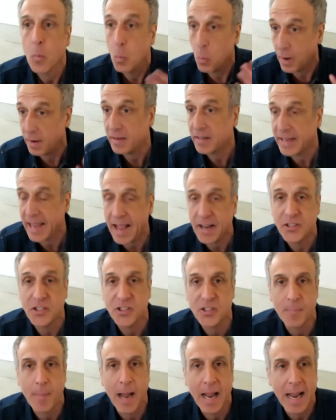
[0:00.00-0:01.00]
what
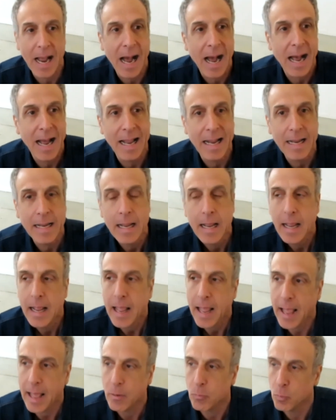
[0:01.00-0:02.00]
catches my eye.
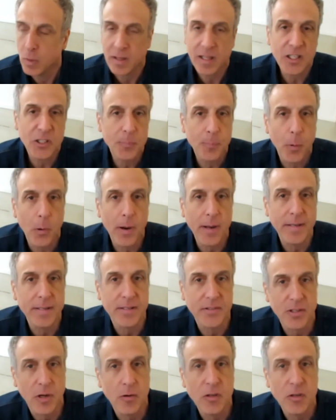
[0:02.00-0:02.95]
And Willets Point has